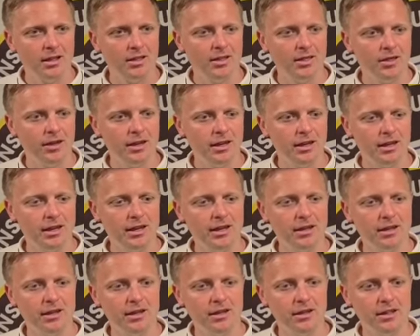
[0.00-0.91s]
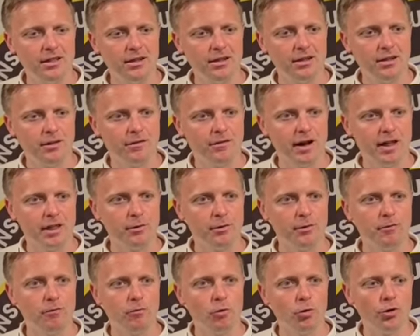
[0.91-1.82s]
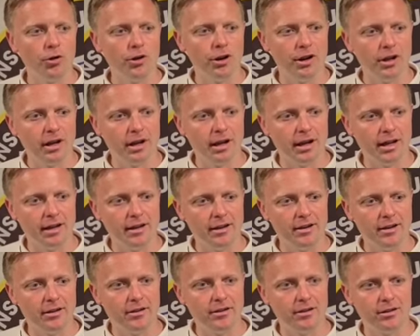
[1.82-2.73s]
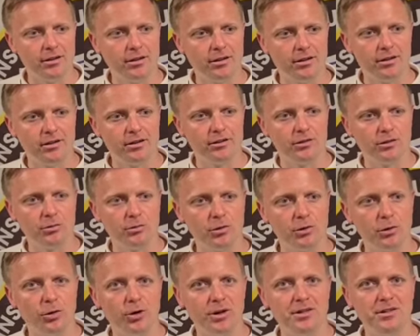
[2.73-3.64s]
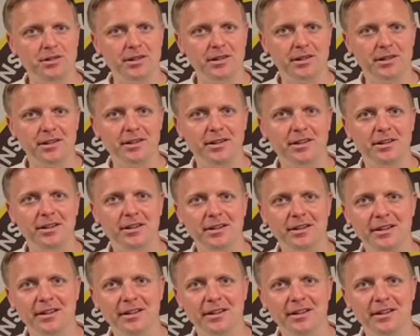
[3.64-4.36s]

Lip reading: The fact that we've won and some noise in the